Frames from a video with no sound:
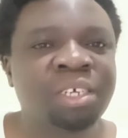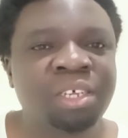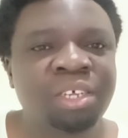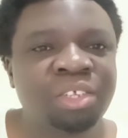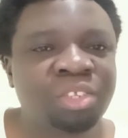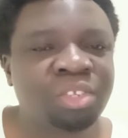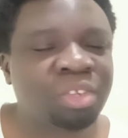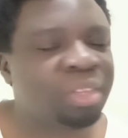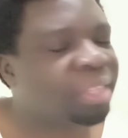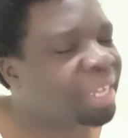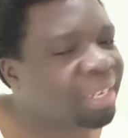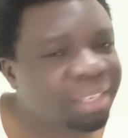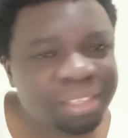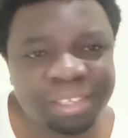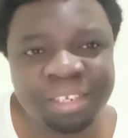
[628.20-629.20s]
So
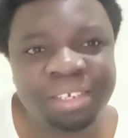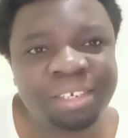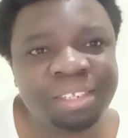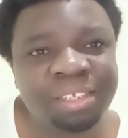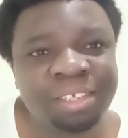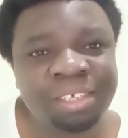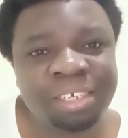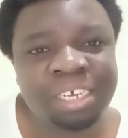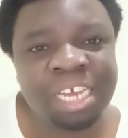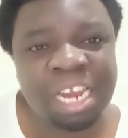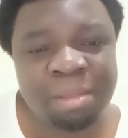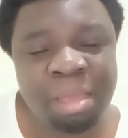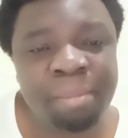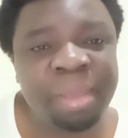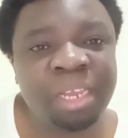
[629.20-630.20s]
that is it.
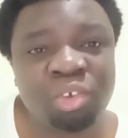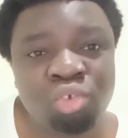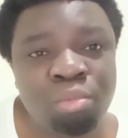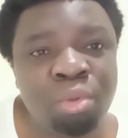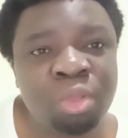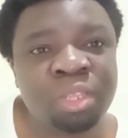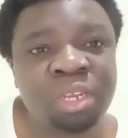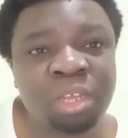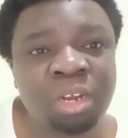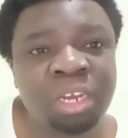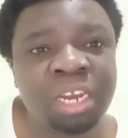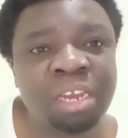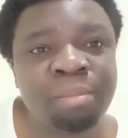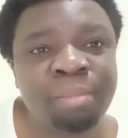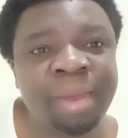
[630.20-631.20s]
Remember, Etumbi was
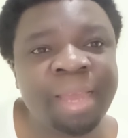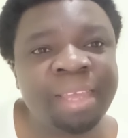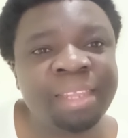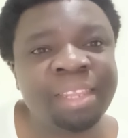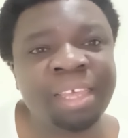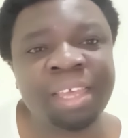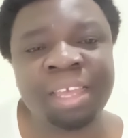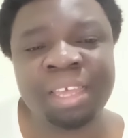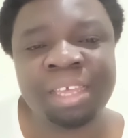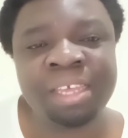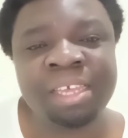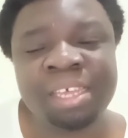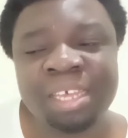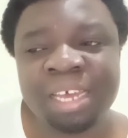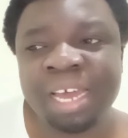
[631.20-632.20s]
recruited by the
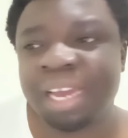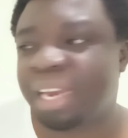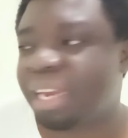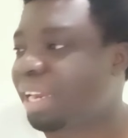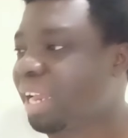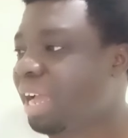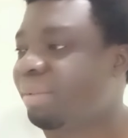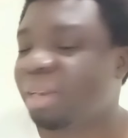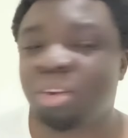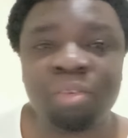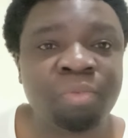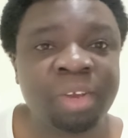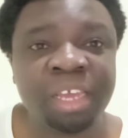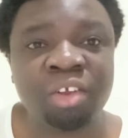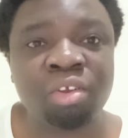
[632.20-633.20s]
current governor
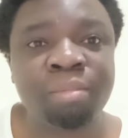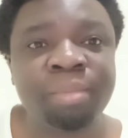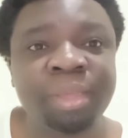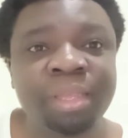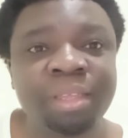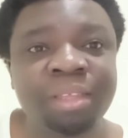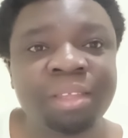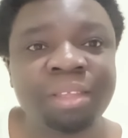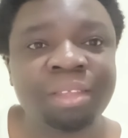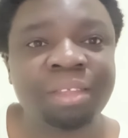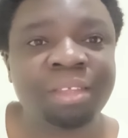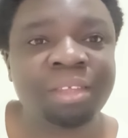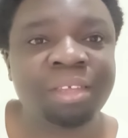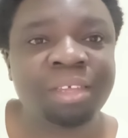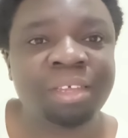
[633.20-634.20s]
of Nairobi,
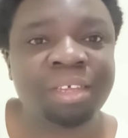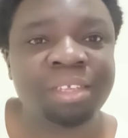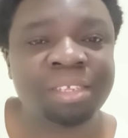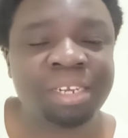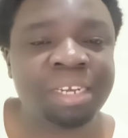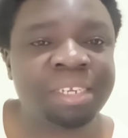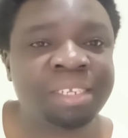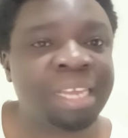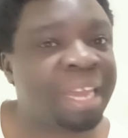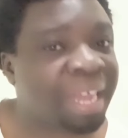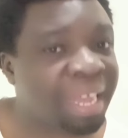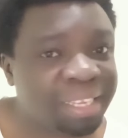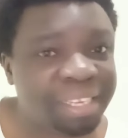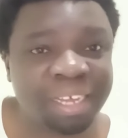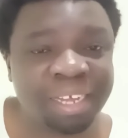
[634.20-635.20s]

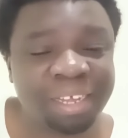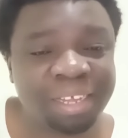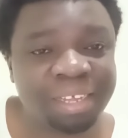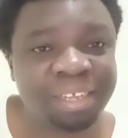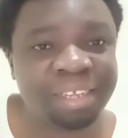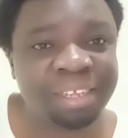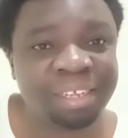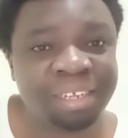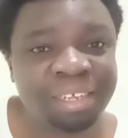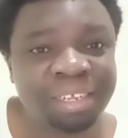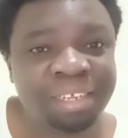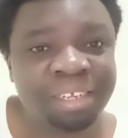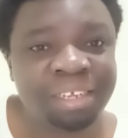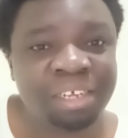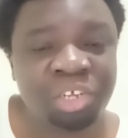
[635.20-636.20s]
Sakaja,
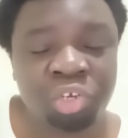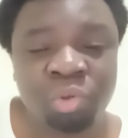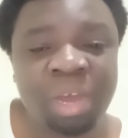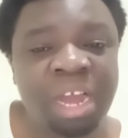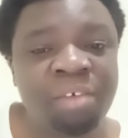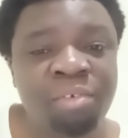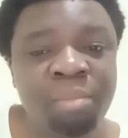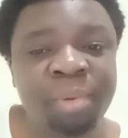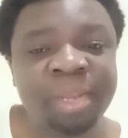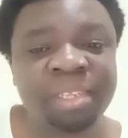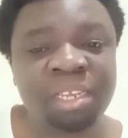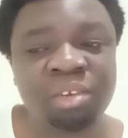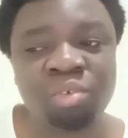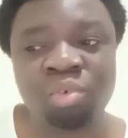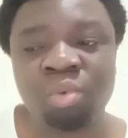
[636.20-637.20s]
to work for
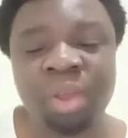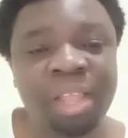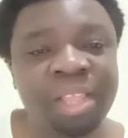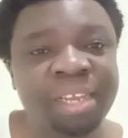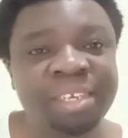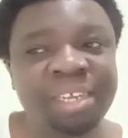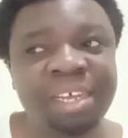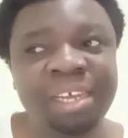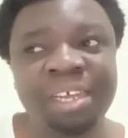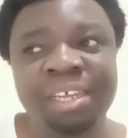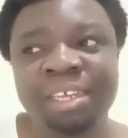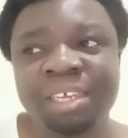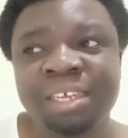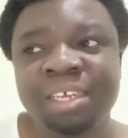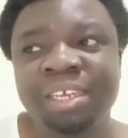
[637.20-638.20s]
President Uhuru Kenyatta
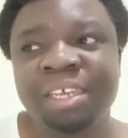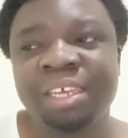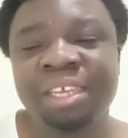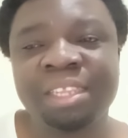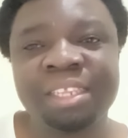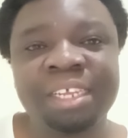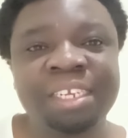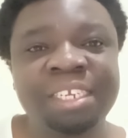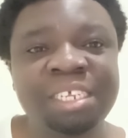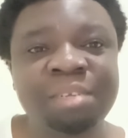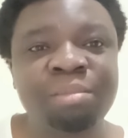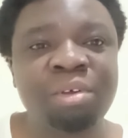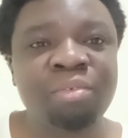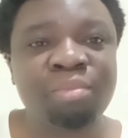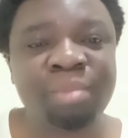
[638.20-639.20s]
in the team
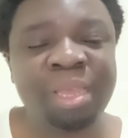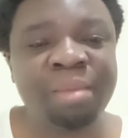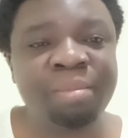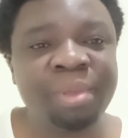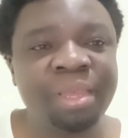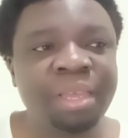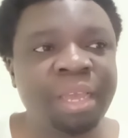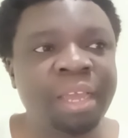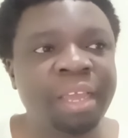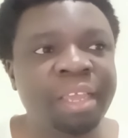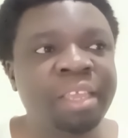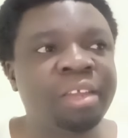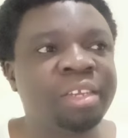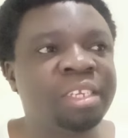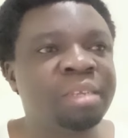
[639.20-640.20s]
of maybe
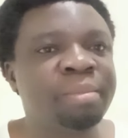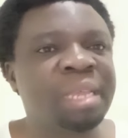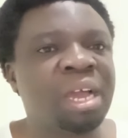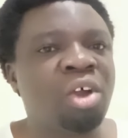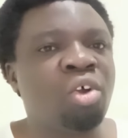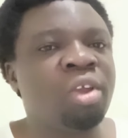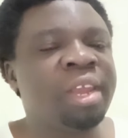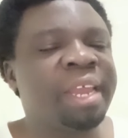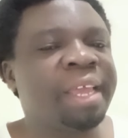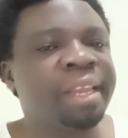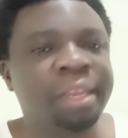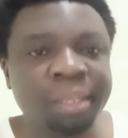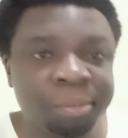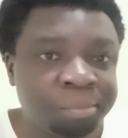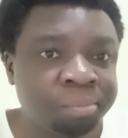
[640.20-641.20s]
a team here
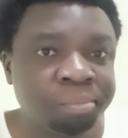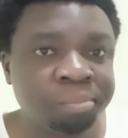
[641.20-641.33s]
online